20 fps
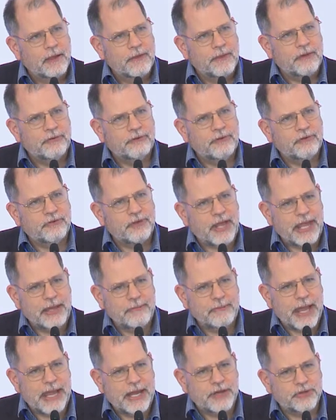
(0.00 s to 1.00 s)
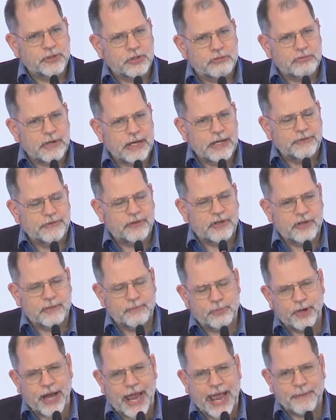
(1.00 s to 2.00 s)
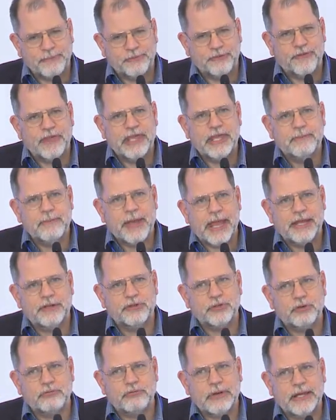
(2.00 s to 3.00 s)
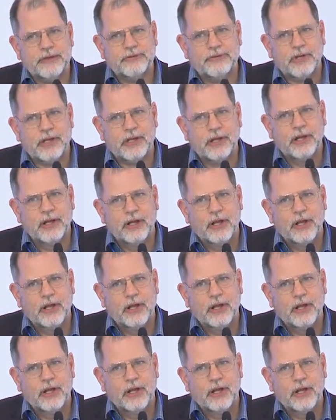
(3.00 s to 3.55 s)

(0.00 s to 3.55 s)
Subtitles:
This is a major reason, perhaps the major reason,